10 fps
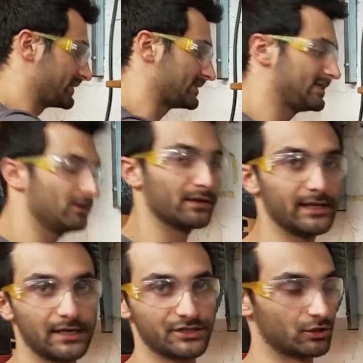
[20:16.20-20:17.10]
of steel to
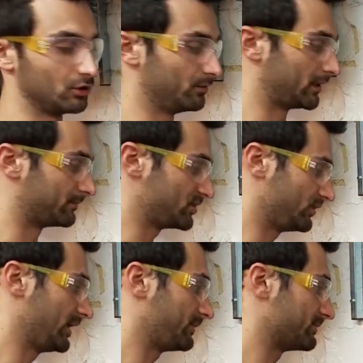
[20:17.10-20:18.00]
get onto your aluminum. So you
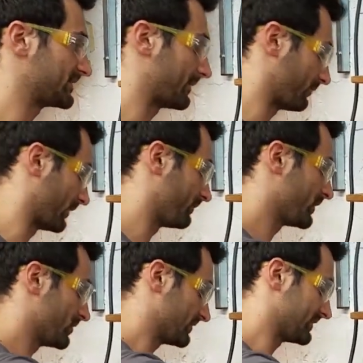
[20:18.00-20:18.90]
keep them separate.
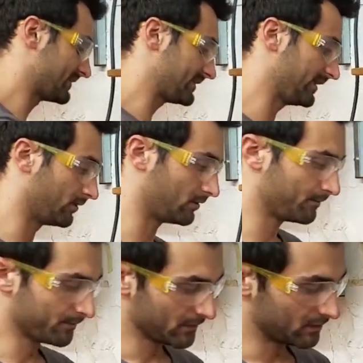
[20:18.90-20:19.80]
So this is steel.
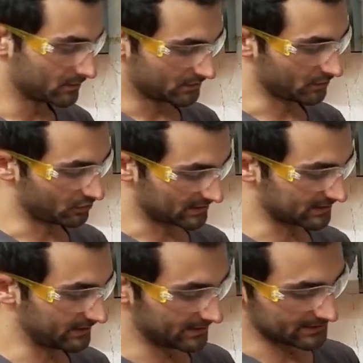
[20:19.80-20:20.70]
So you just
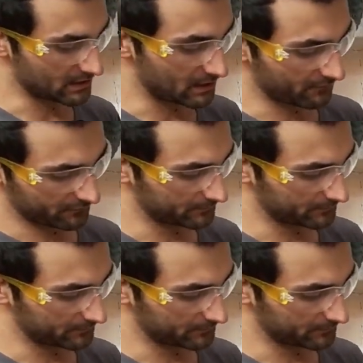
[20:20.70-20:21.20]
clean this off,